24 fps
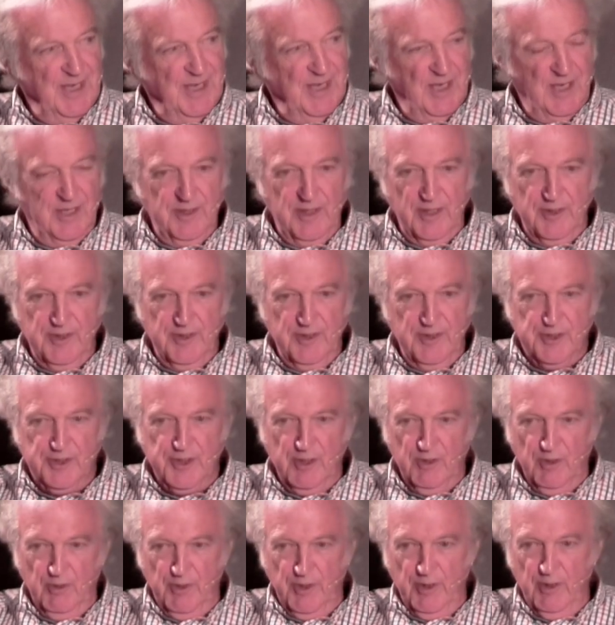And
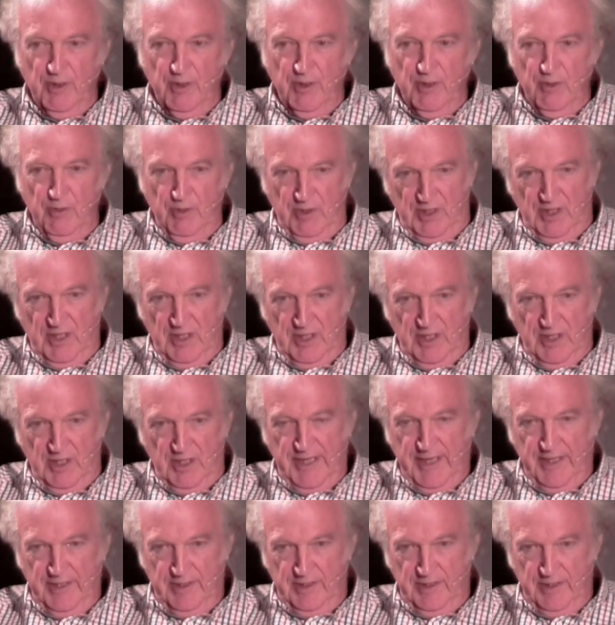so although I
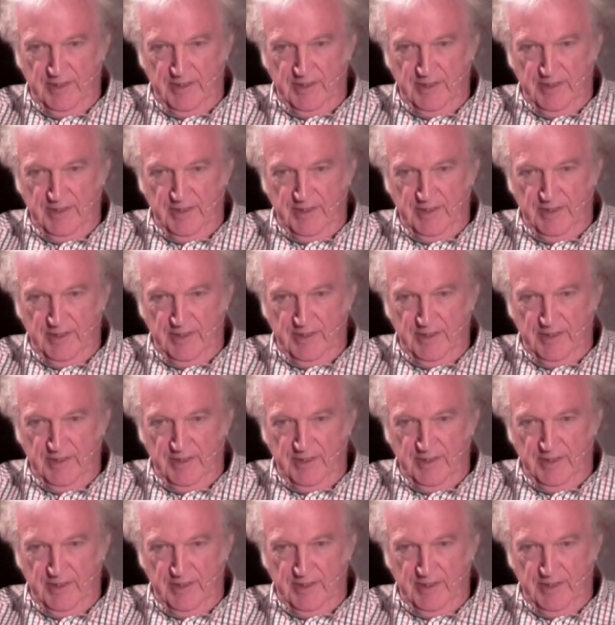had,